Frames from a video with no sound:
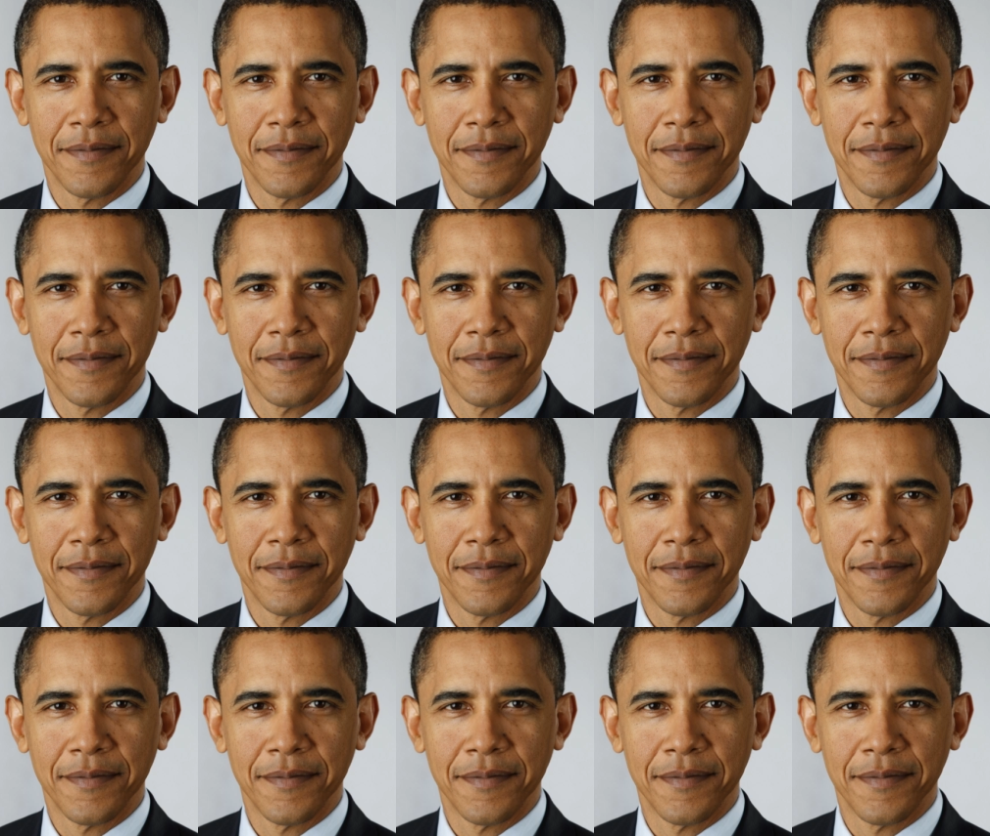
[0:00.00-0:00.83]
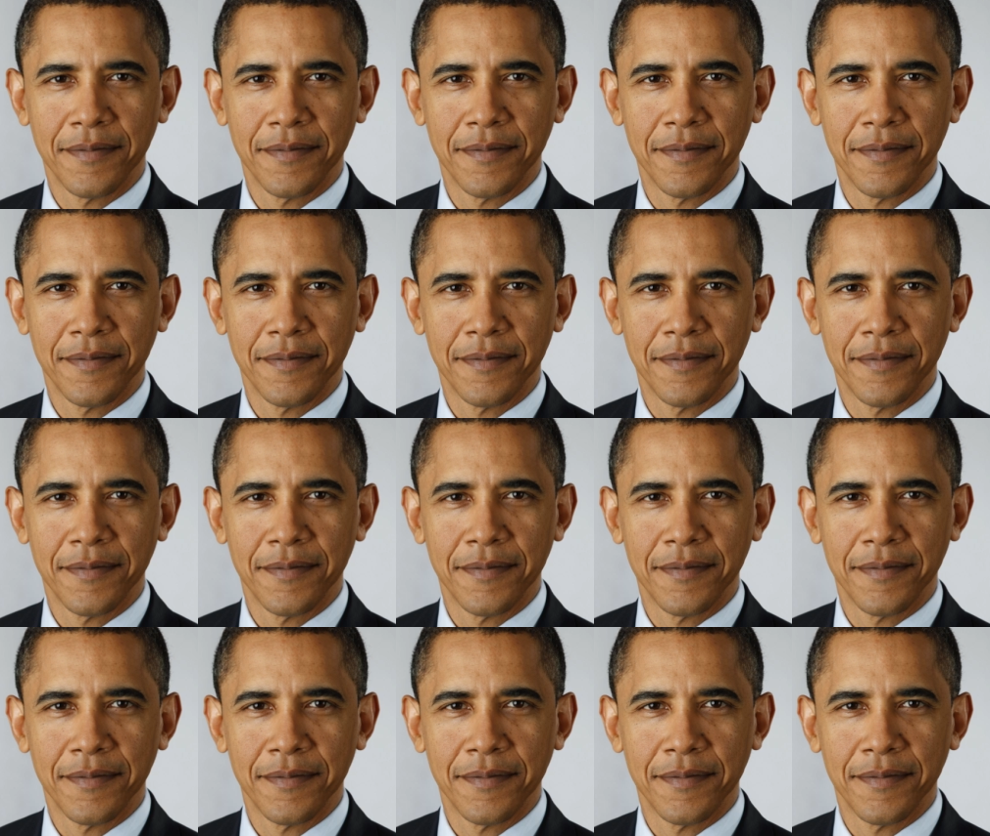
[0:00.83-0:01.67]

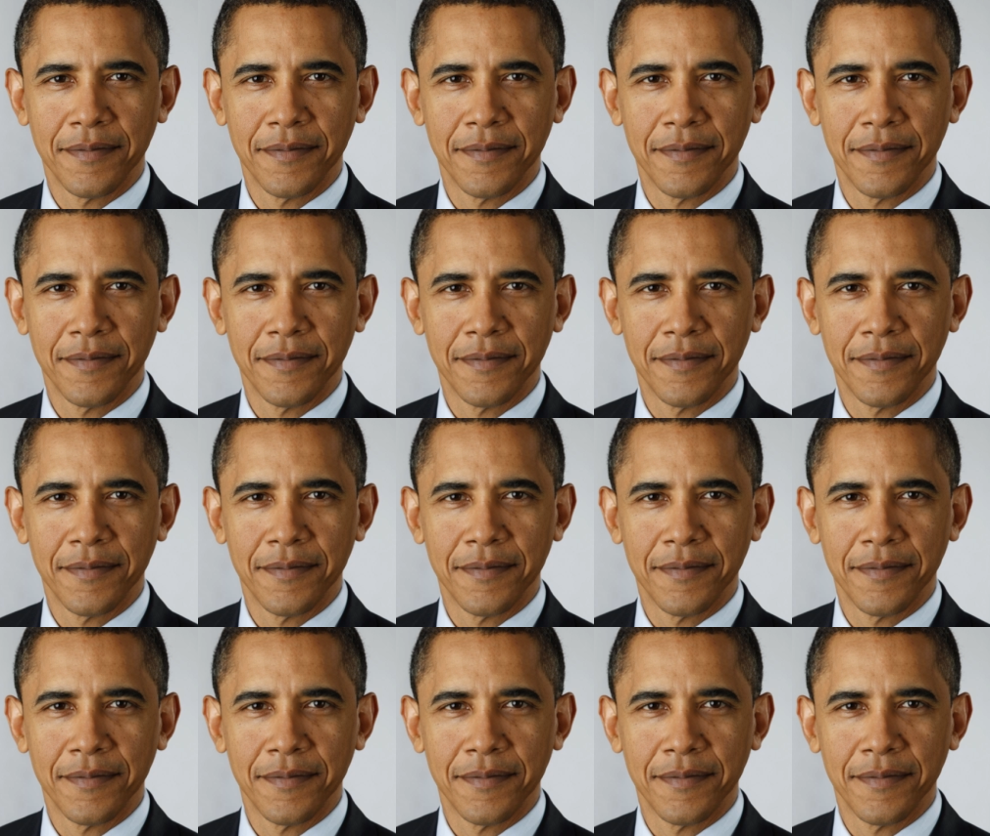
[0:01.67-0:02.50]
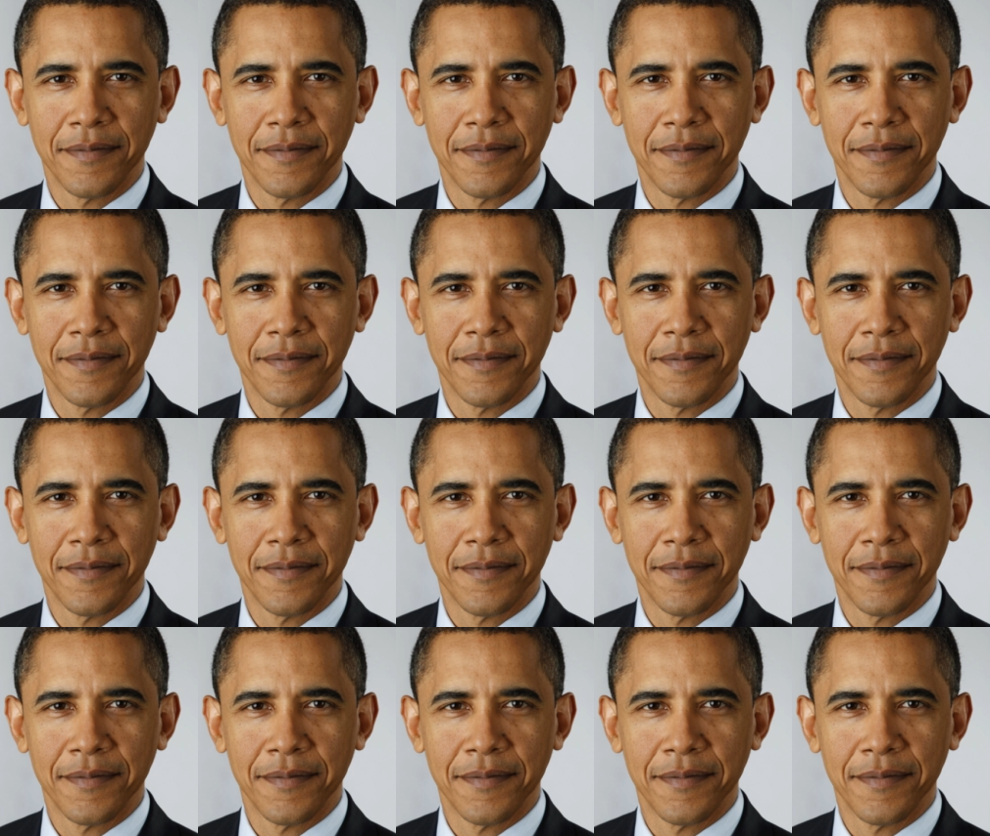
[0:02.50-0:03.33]

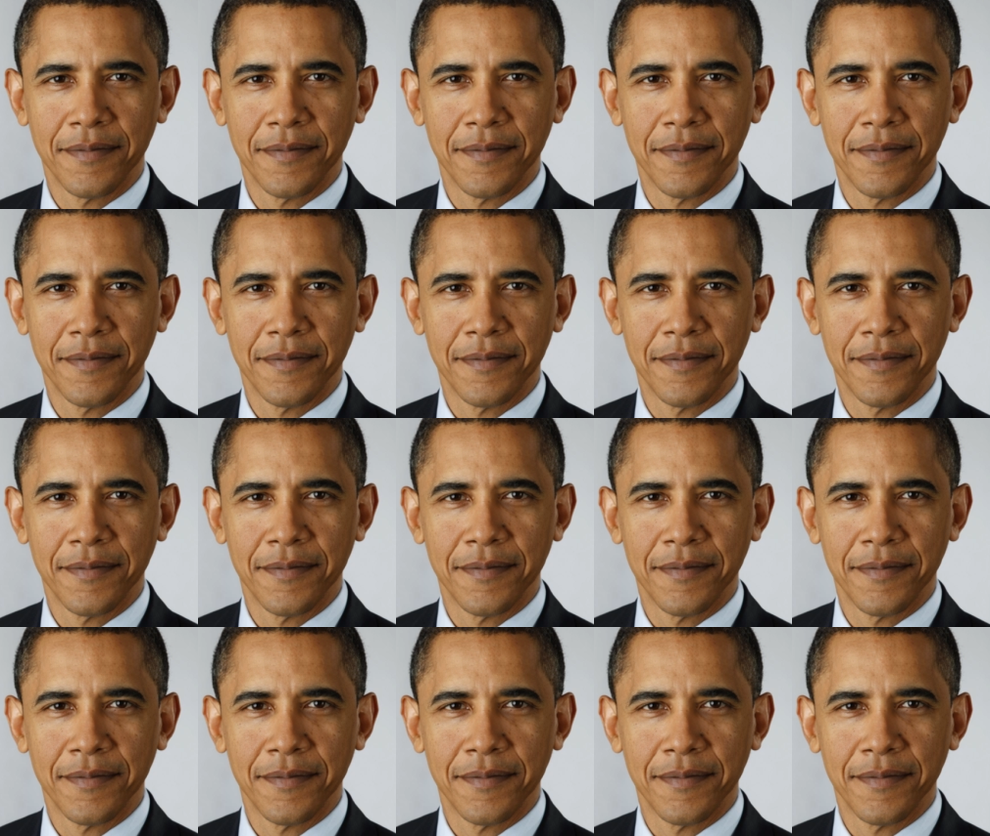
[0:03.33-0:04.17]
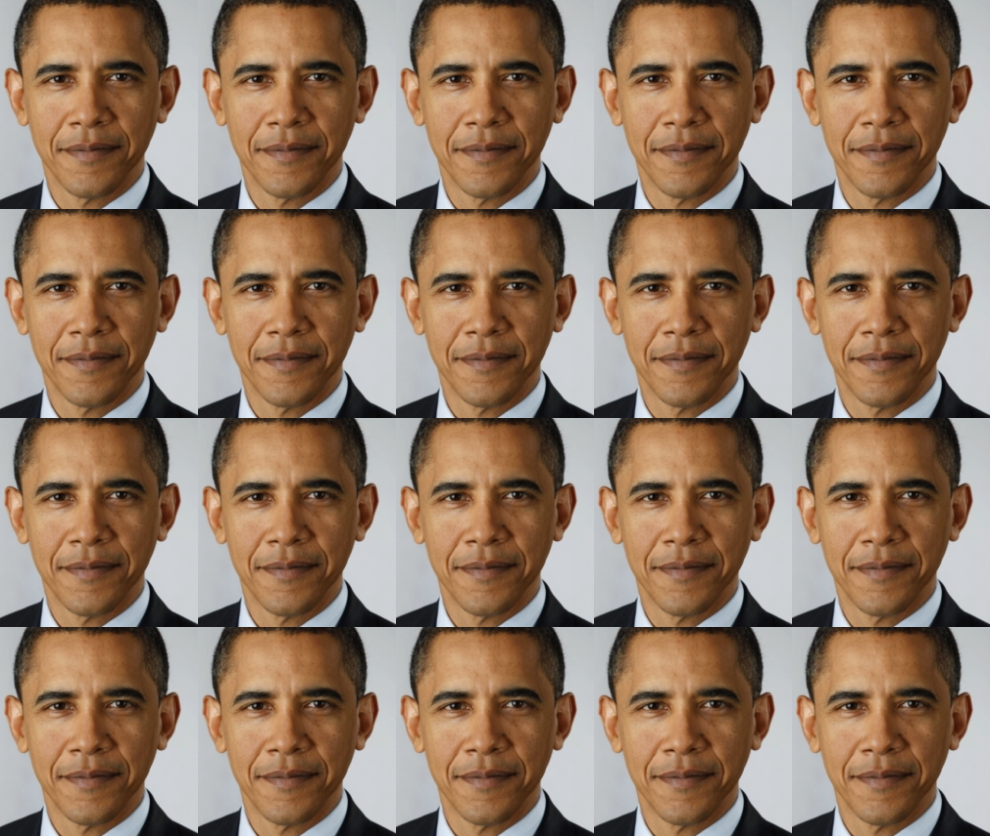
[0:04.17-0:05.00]

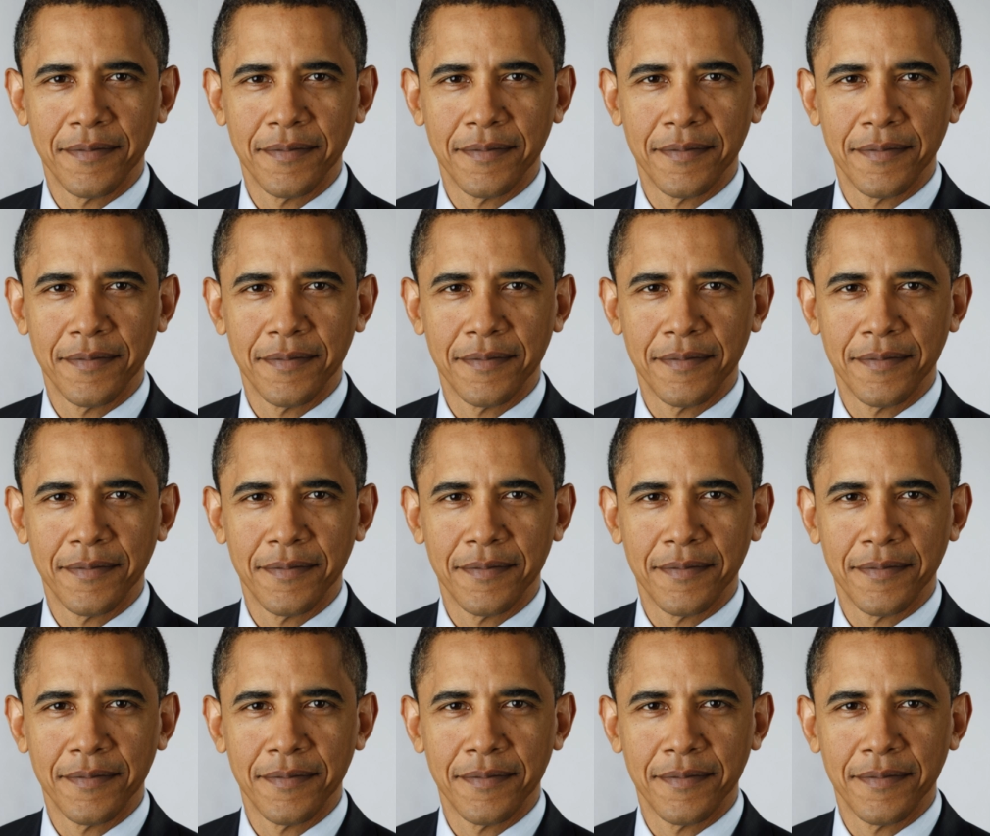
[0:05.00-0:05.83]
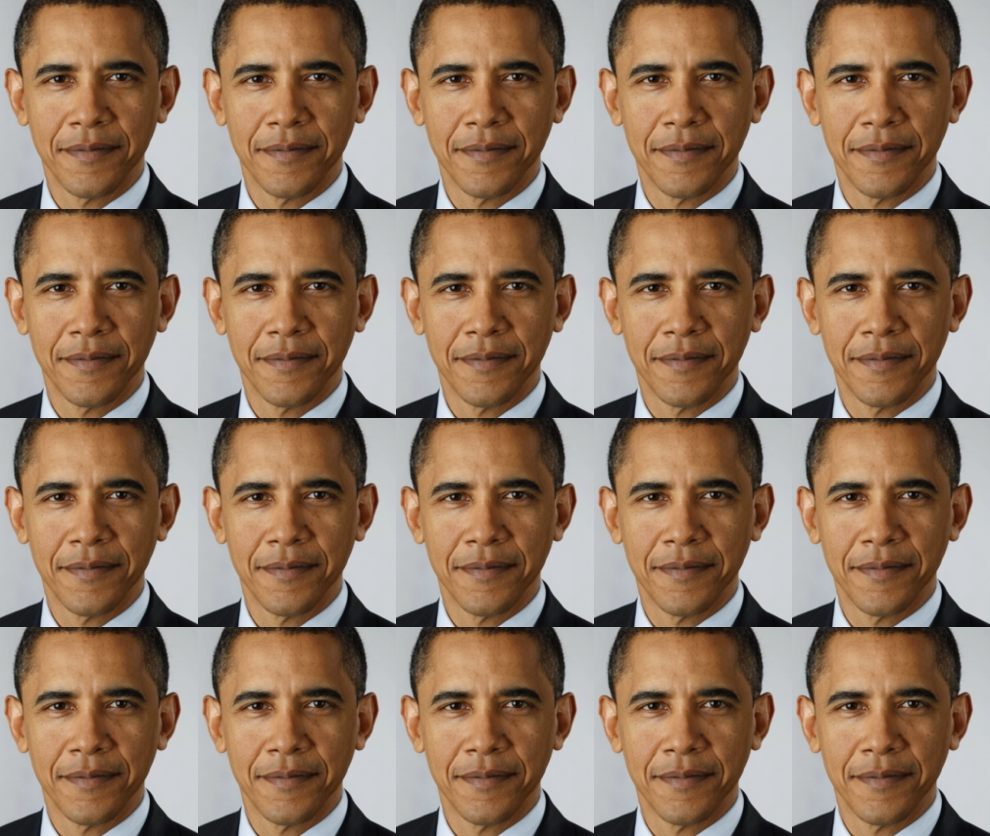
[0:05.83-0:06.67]

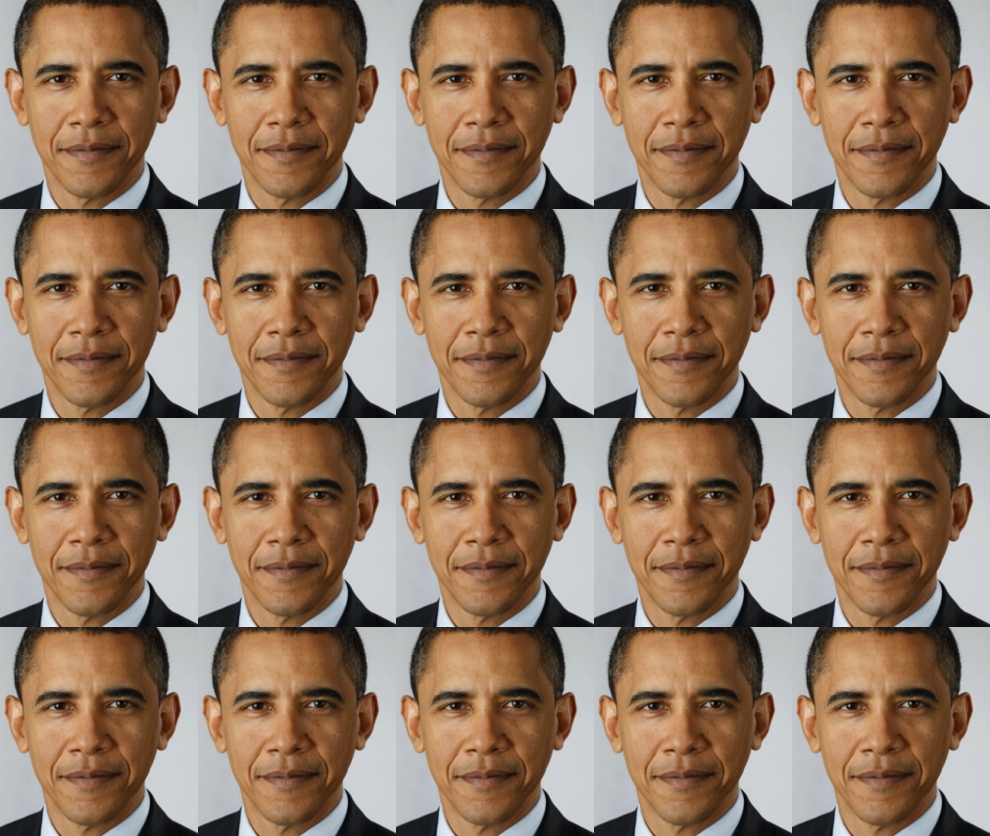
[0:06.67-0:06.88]
This is a still picture; no speech is visible.